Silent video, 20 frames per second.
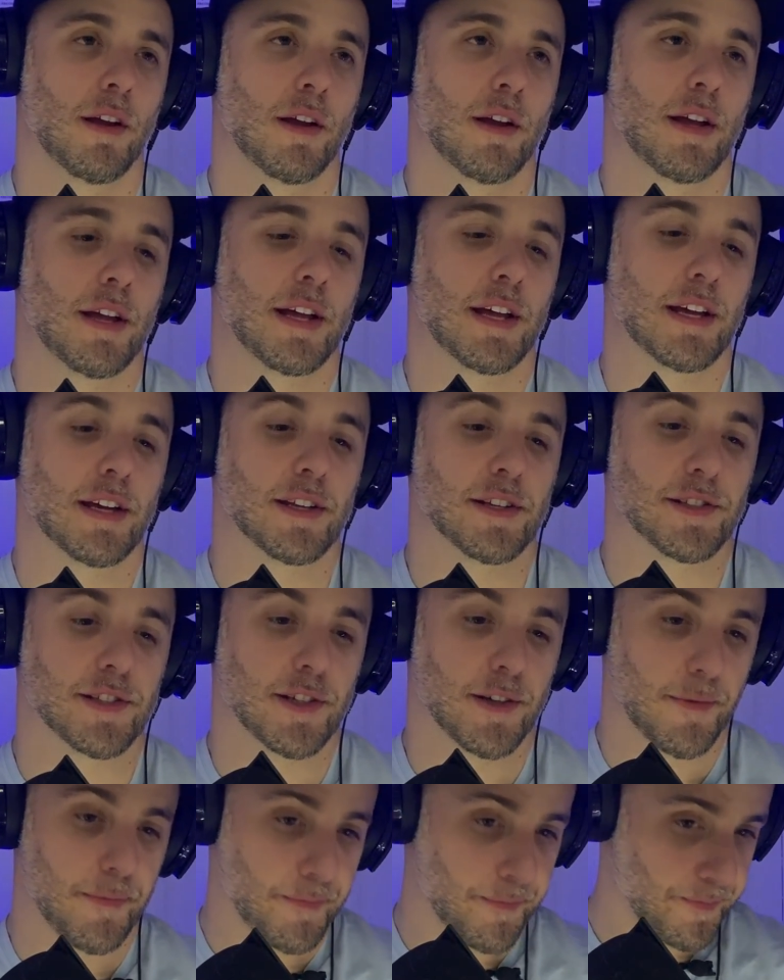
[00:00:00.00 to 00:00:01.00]
And
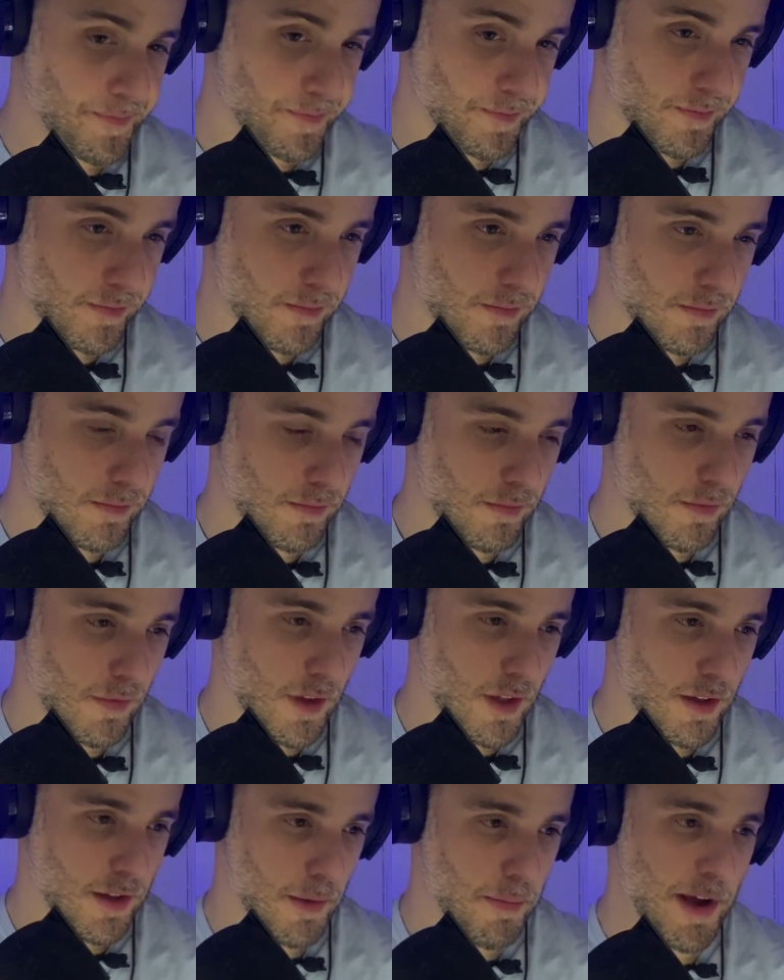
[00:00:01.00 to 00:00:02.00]

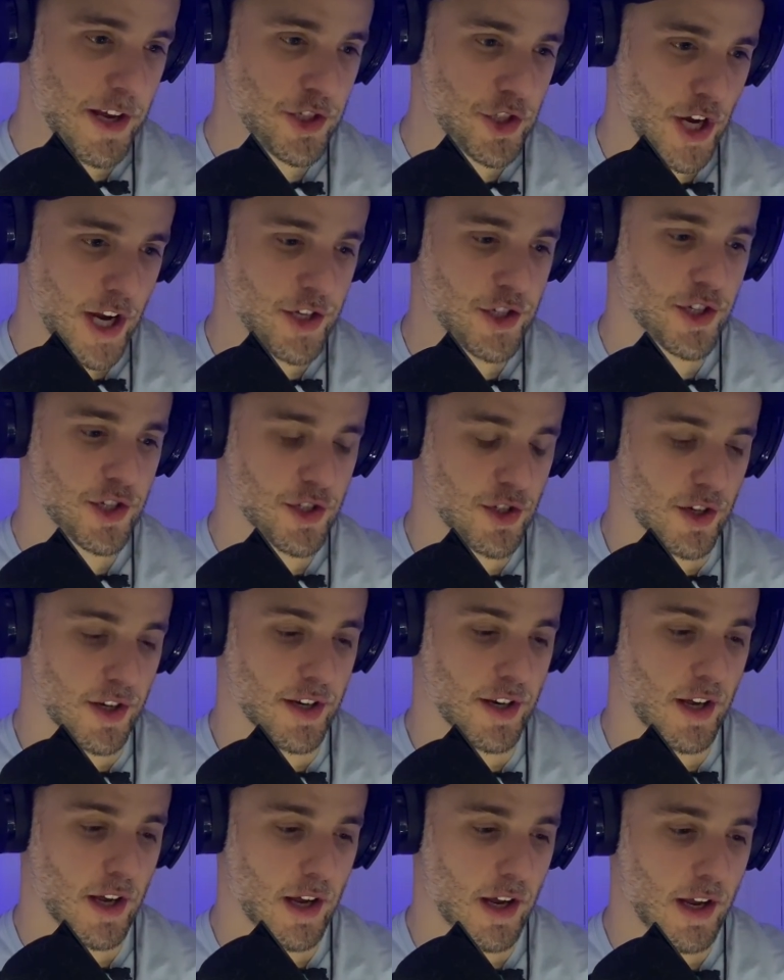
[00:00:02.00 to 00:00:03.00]
the med change is
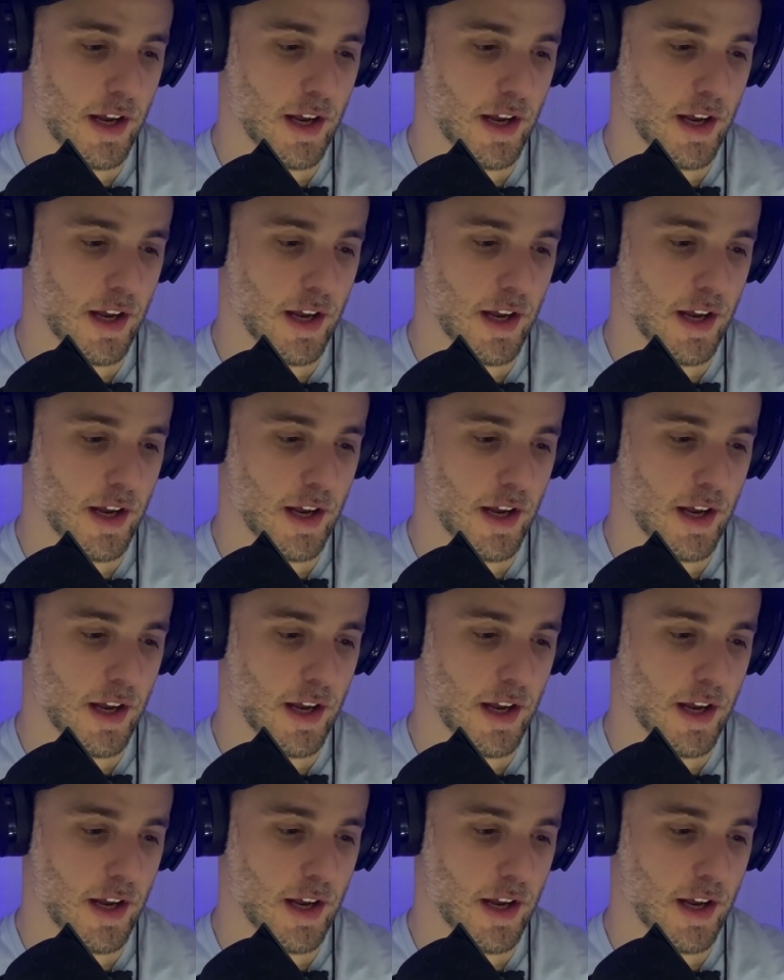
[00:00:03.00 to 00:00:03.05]
good.